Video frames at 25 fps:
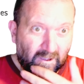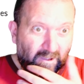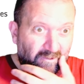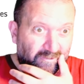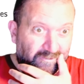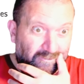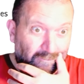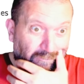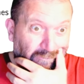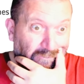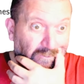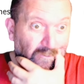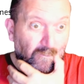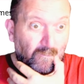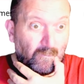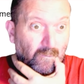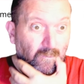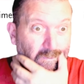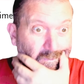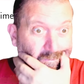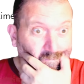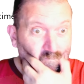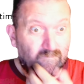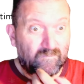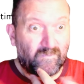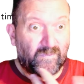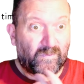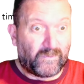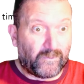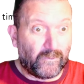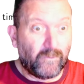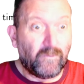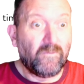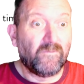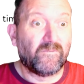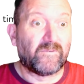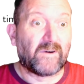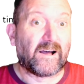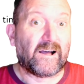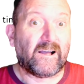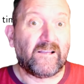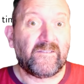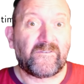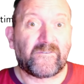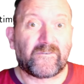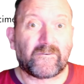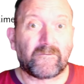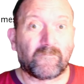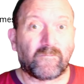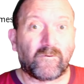So to do
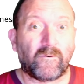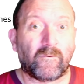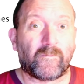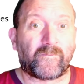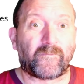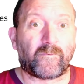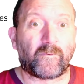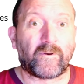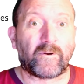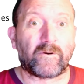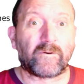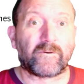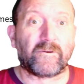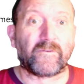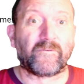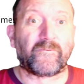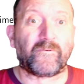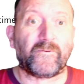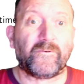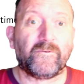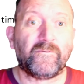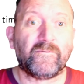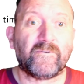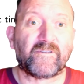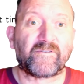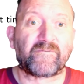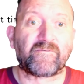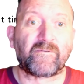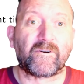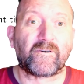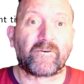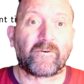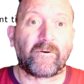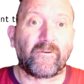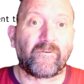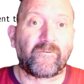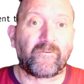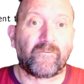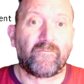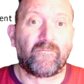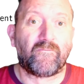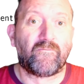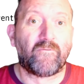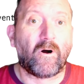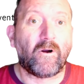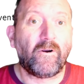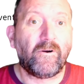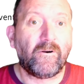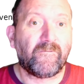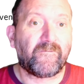that, what we are going to do is we're going to
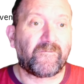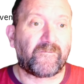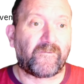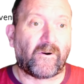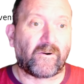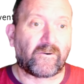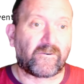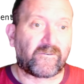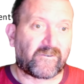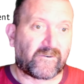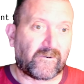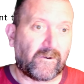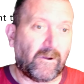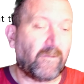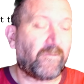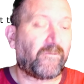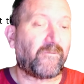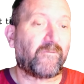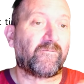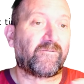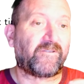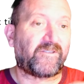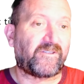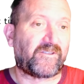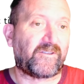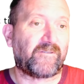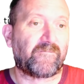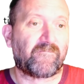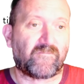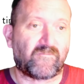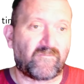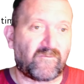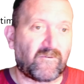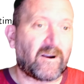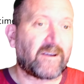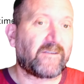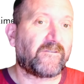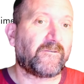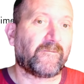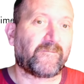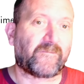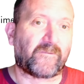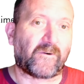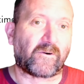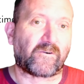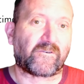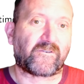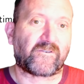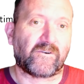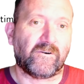run a function, to write a
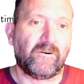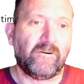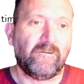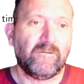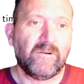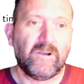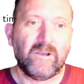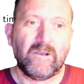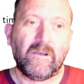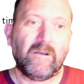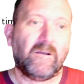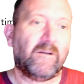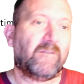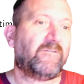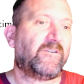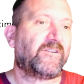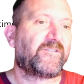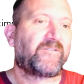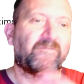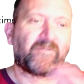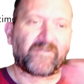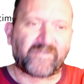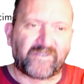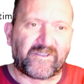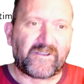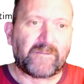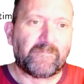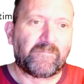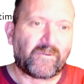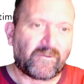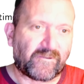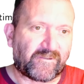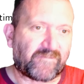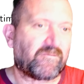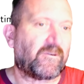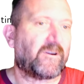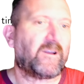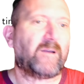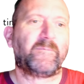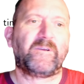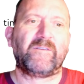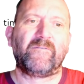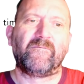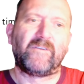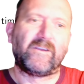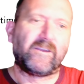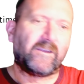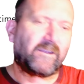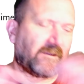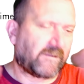function. That's the simplest way. I
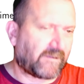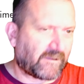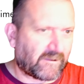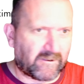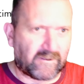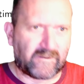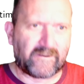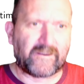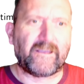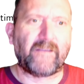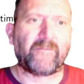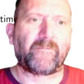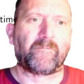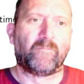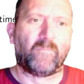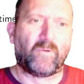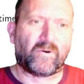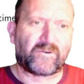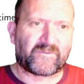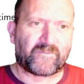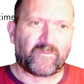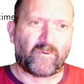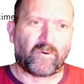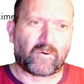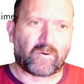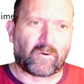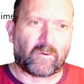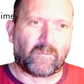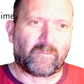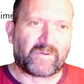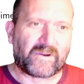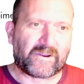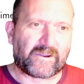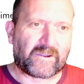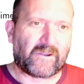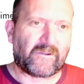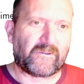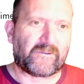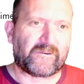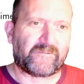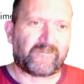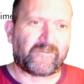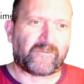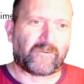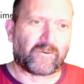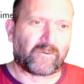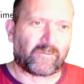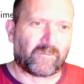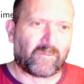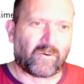mean, they can get much more complicated
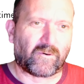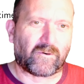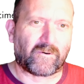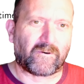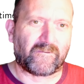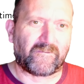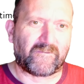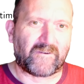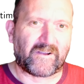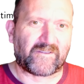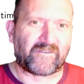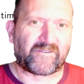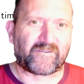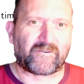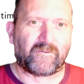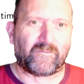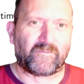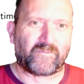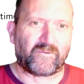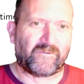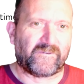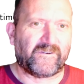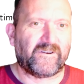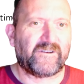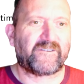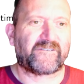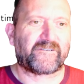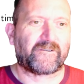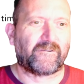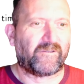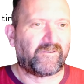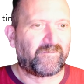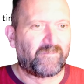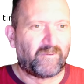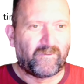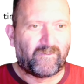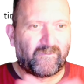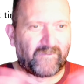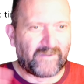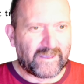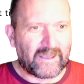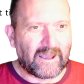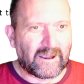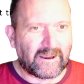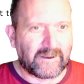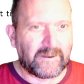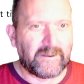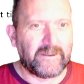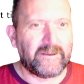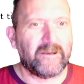for more advanced computations, but the
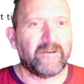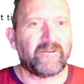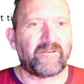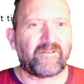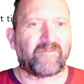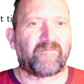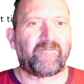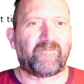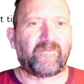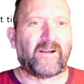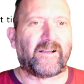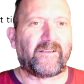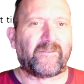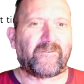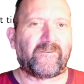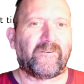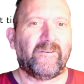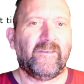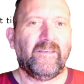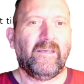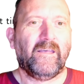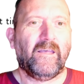idea is that